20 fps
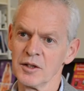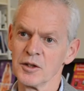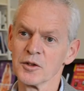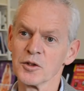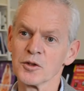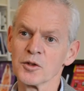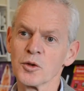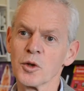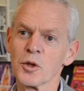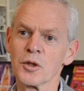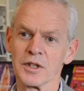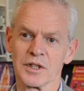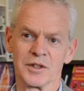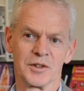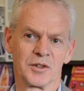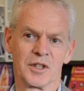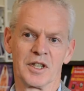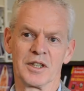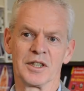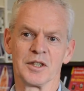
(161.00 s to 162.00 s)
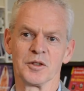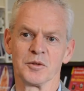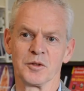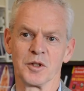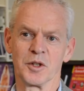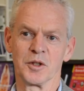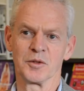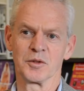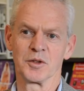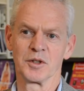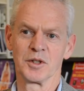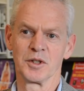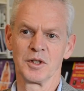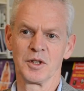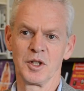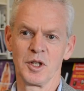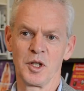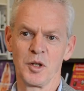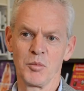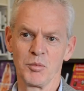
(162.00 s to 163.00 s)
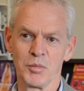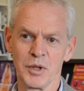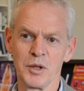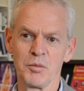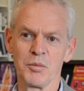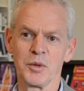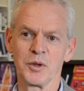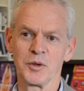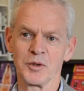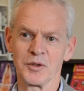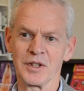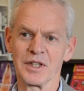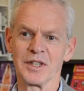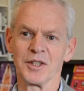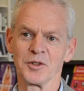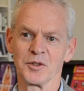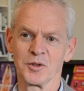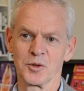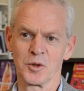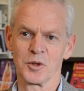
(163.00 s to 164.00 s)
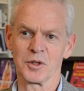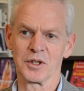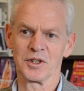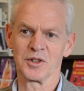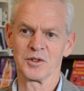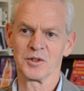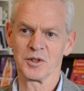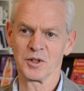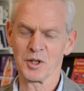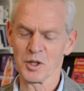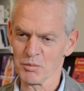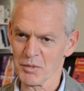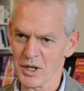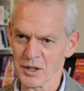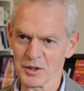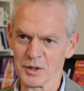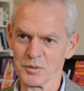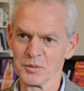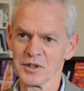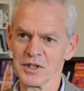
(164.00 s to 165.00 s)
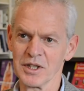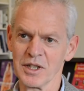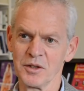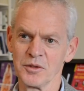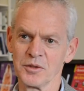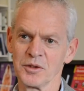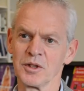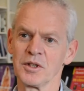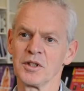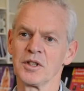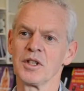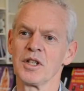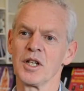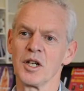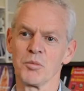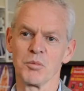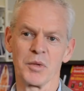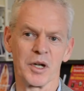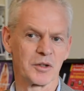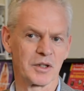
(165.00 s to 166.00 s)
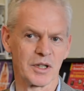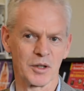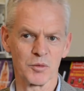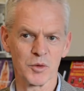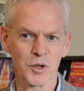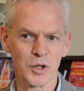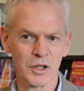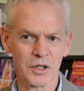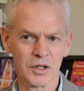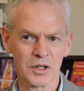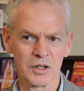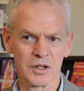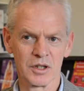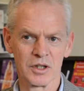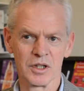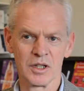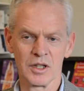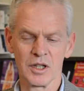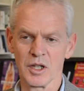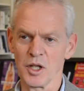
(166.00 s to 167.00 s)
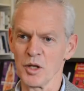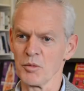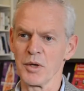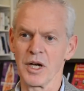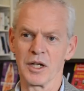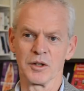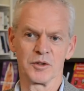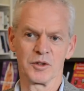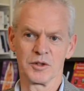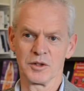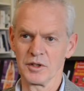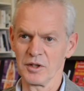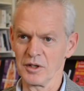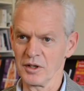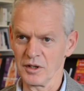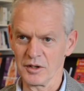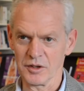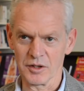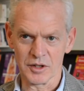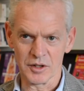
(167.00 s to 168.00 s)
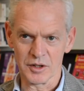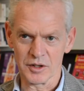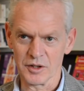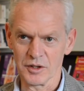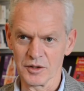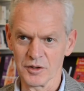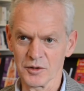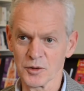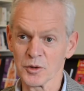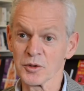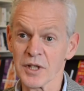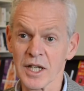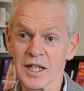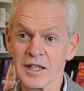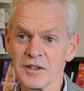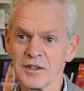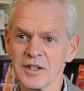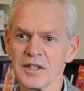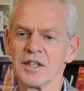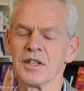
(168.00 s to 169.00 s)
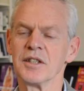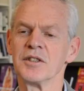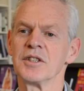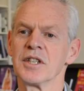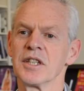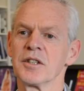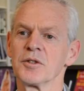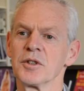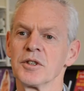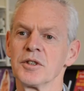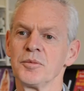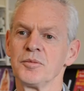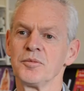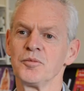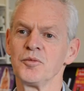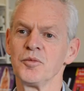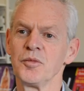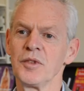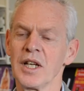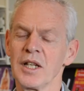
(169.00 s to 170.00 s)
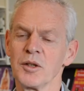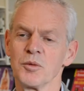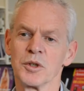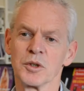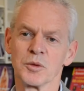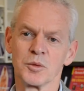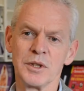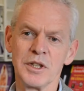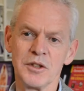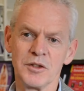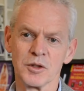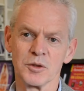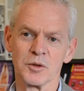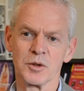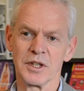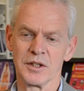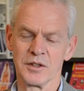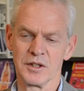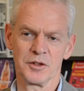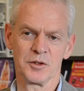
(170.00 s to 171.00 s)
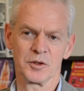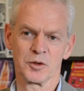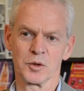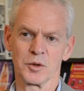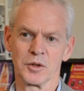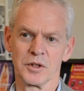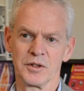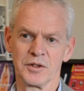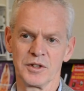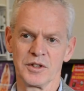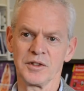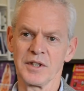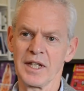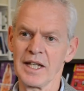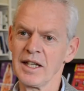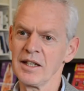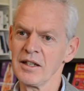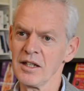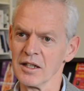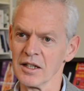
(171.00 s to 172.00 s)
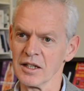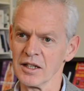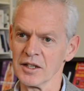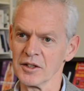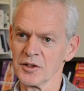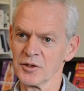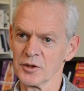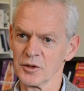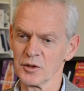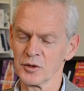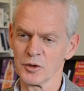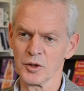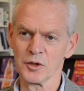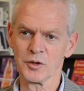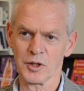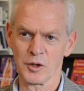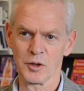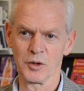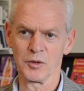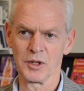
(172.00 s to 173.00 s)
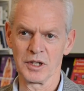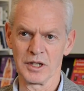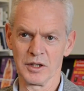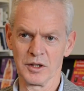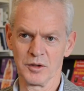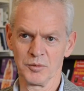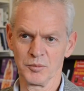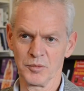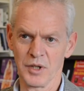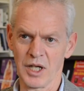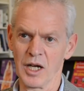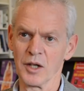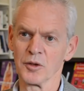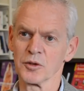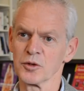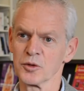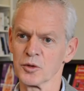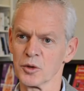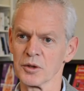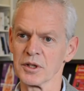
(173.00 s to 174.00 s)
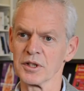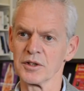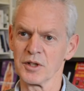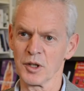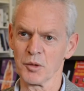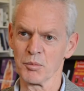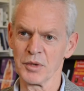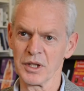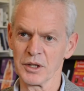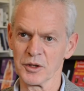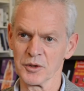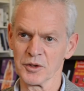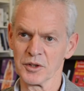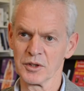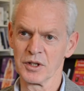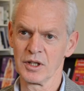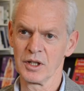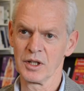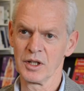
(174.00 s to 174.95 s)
stories are involved. People tell stories about themselves, about their work, about the society in general. And what we do in this course is analyze not only how stories are built,